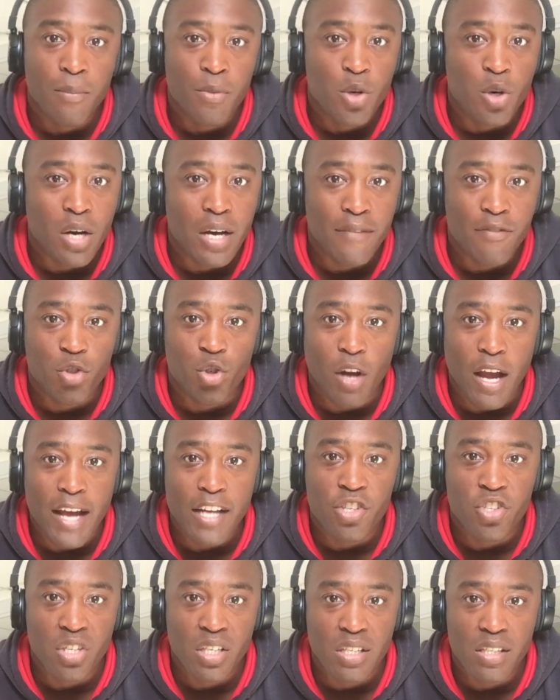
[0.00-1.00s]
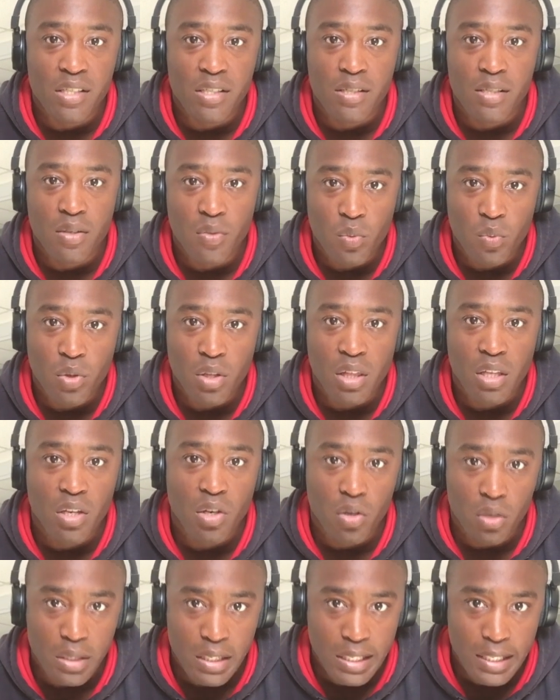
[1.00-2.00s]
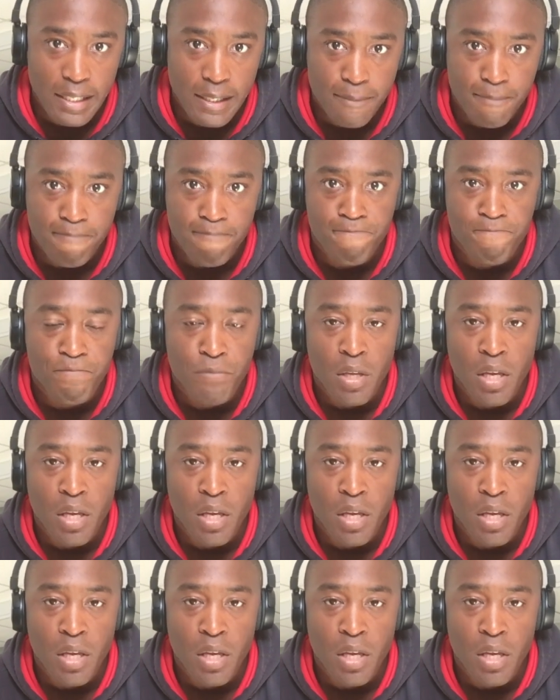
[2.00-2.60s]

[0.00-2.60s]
You'll have tragedies within your team.